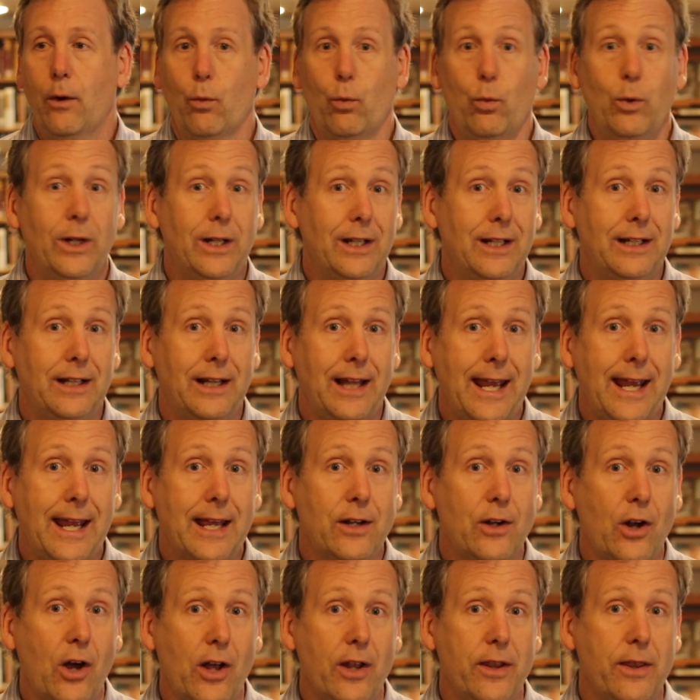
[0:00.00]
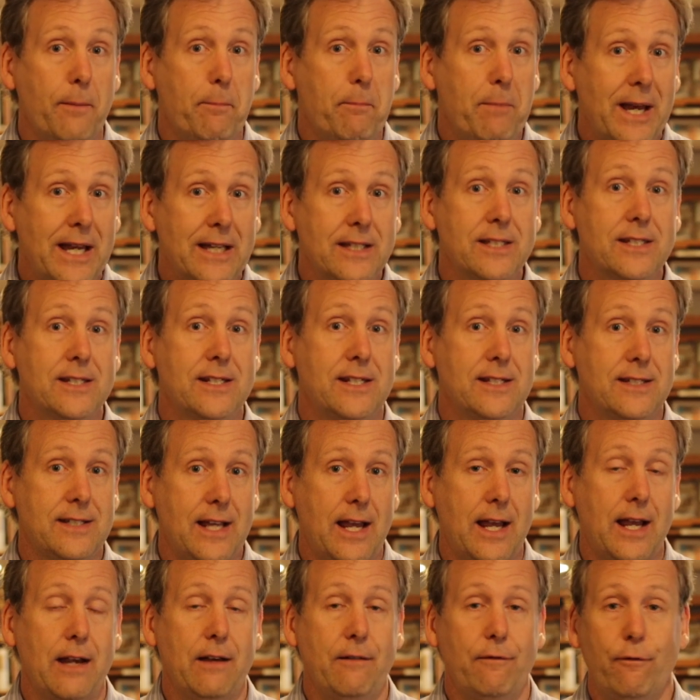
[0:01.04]
really land on the best
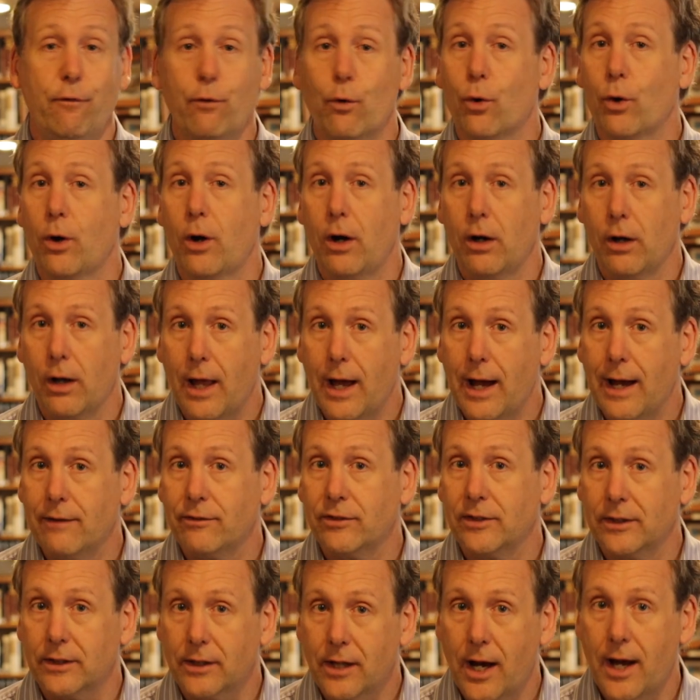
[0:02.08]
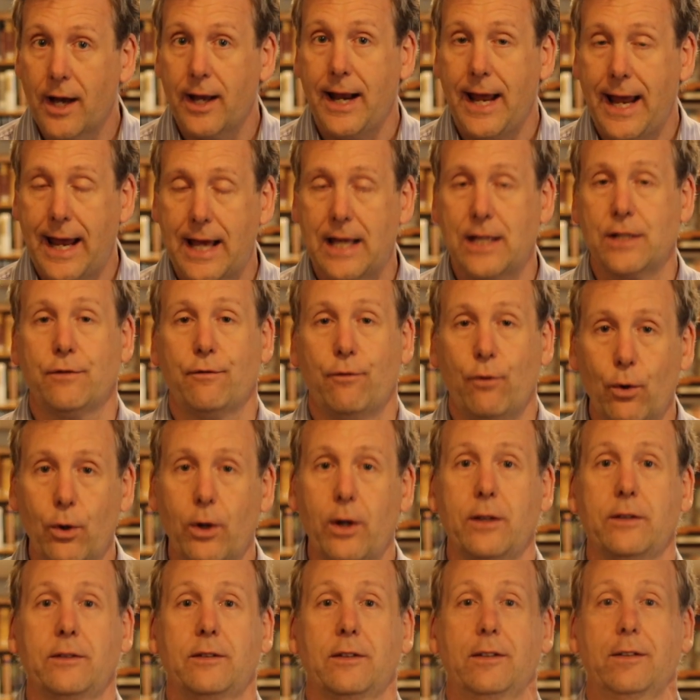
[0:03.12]
design for our lives that God has for
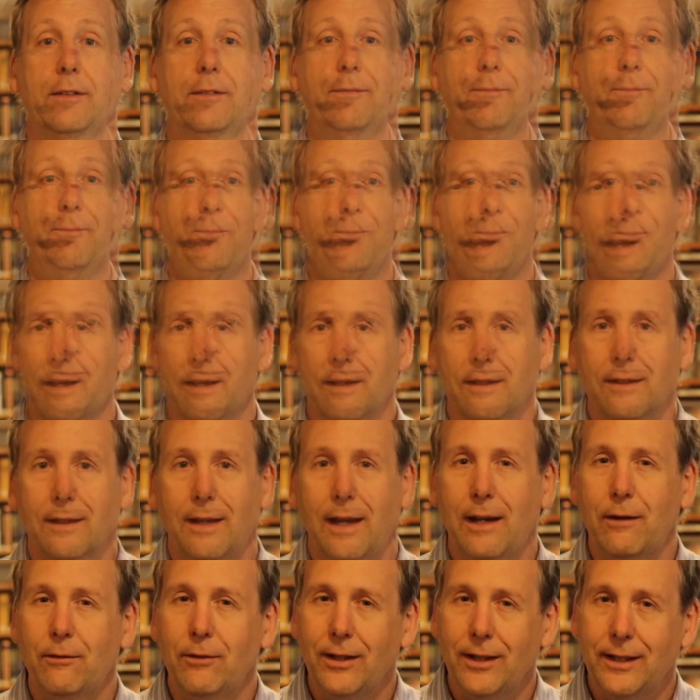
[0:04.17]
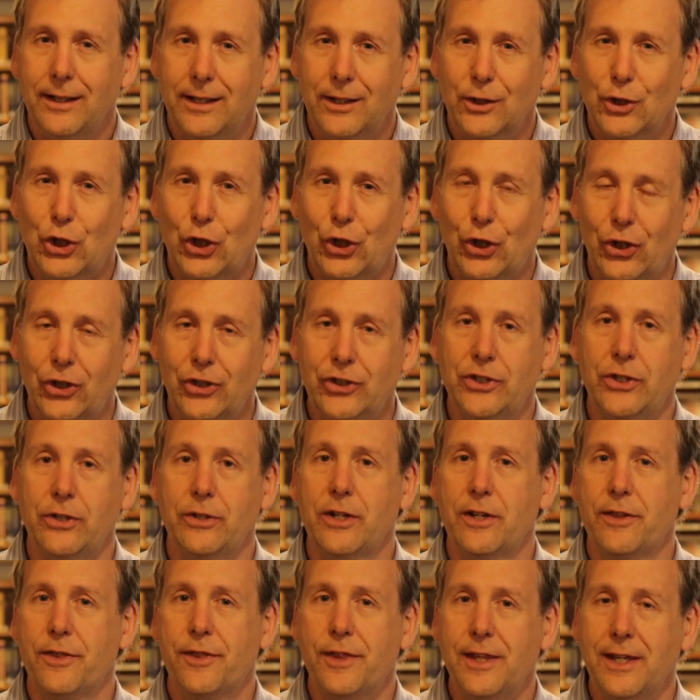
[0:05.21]
us. I really encourage you
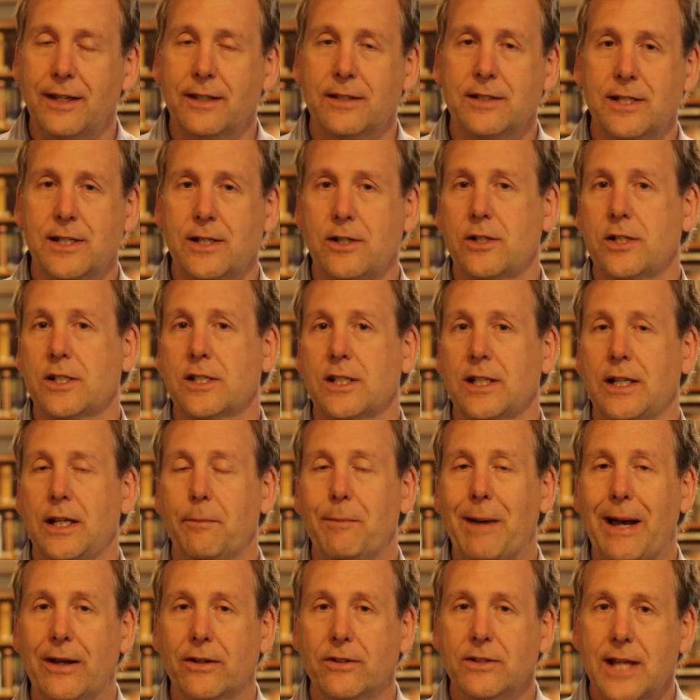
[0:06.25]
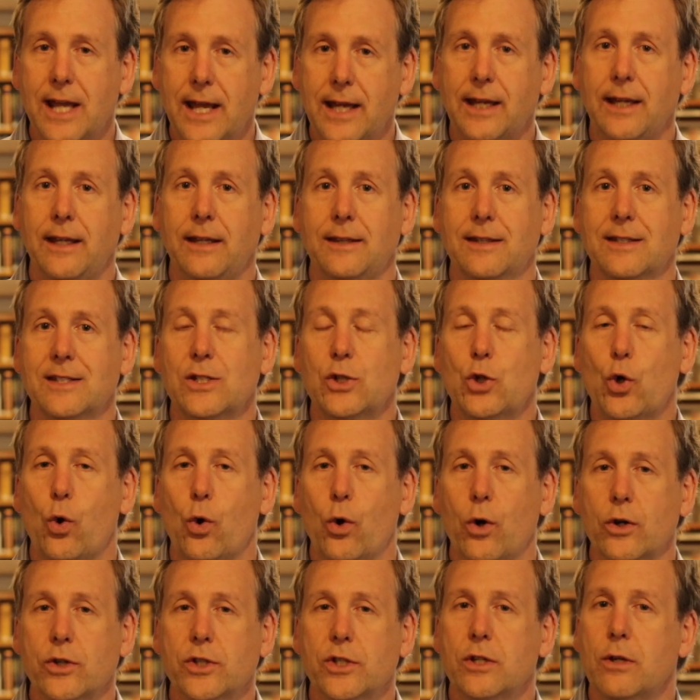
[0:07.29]
to think seriously about taking this
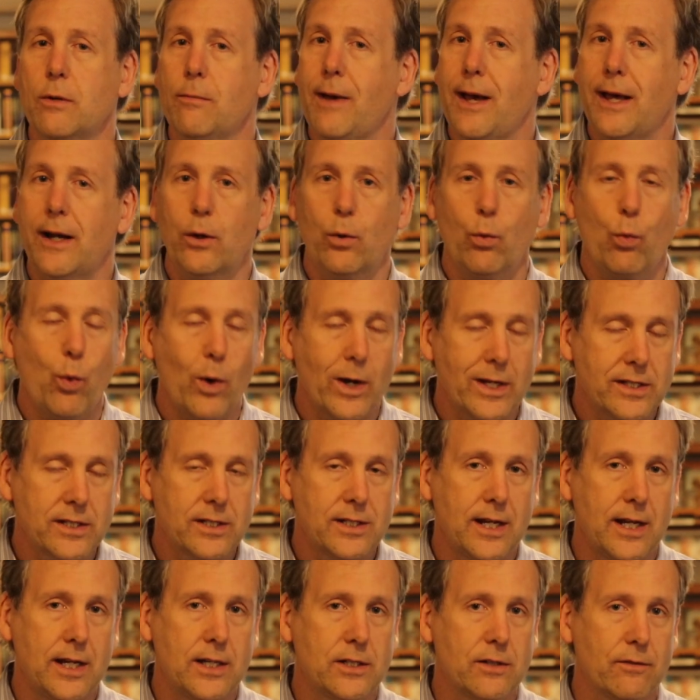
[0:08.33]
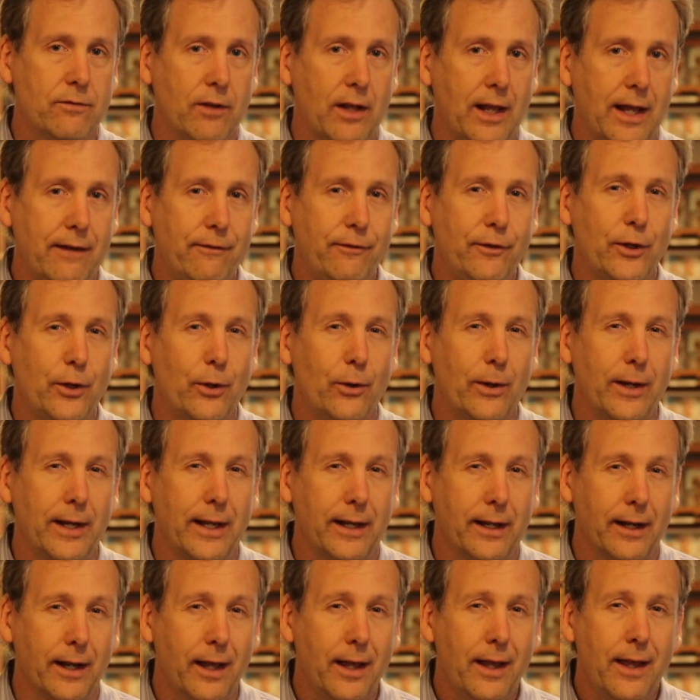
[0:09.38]
course, no matter what stage of life you're
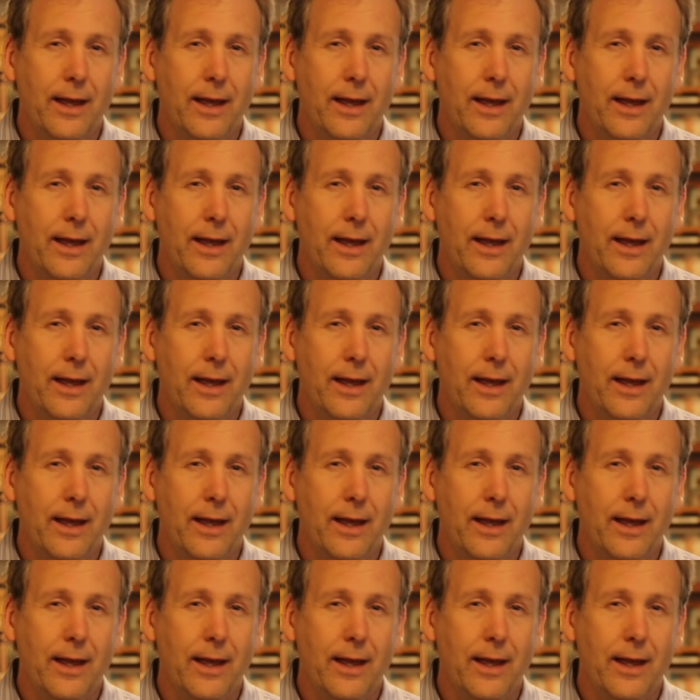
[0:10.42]
in.